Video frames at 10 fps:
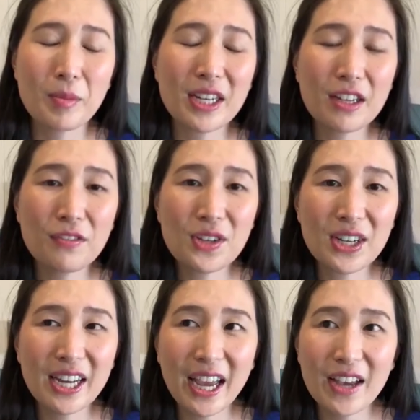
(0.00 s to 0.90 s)
But if
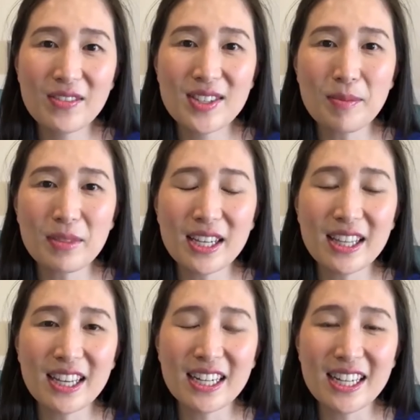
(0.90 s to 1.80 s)
you can have
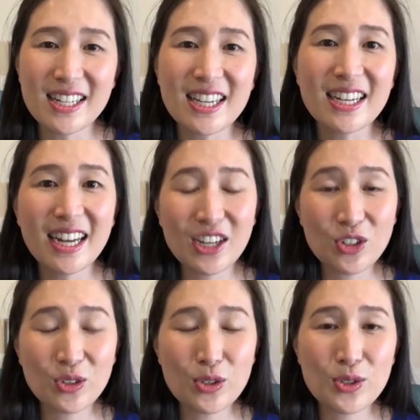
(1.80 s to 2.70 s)
something that is a
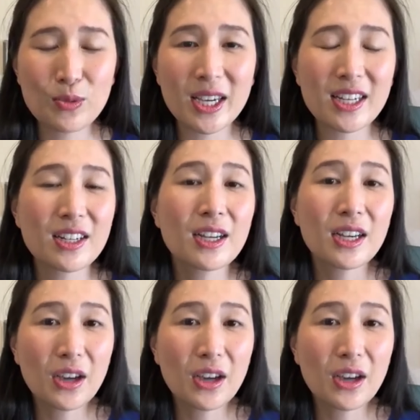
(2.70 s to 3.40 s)
natural sweet,